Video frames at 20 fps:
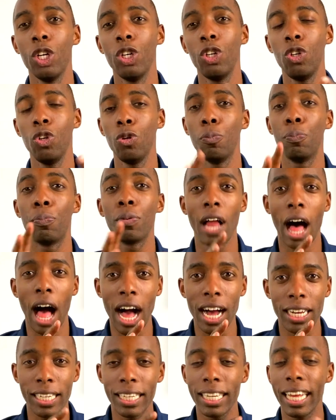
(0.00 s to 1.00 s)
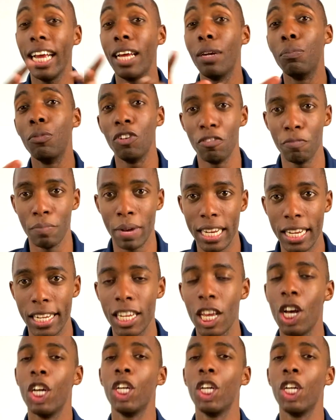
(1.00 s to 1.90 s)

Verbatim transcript: to blocks and movements.